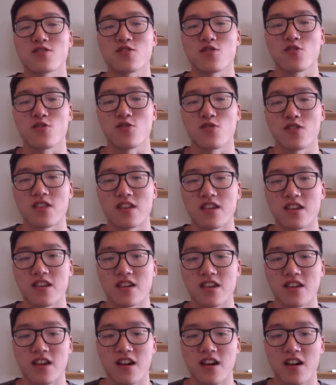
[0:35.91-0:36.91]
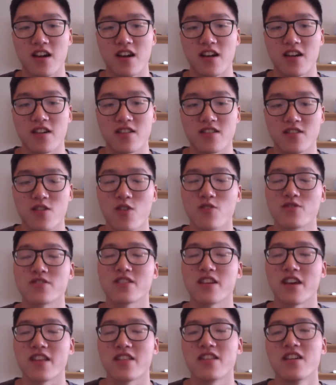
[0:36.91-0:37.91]
to the
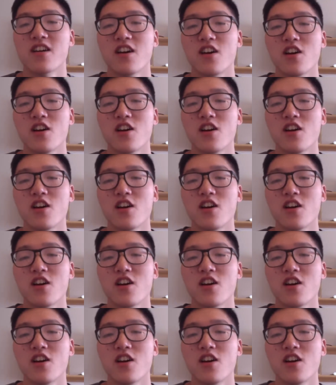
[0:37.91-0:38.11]
content.